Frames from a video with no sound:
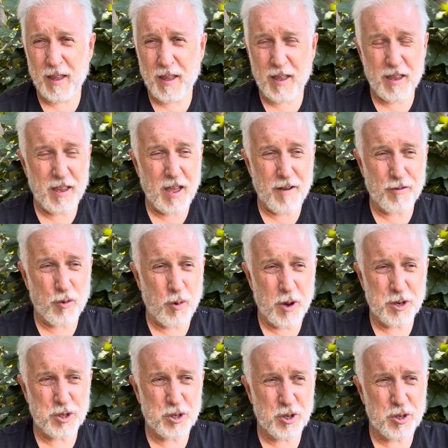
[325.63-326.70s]
you have
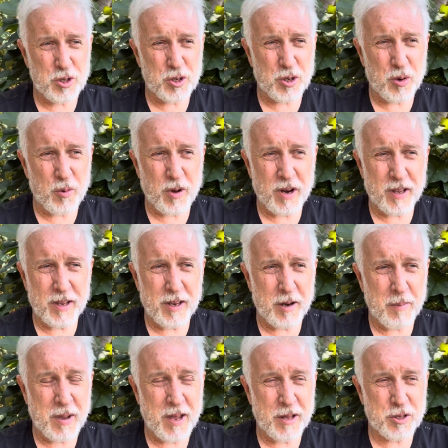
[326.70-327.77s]
questions and you want to get
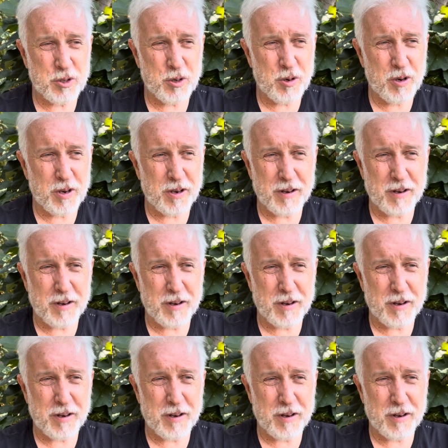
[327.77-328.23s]
them answered, and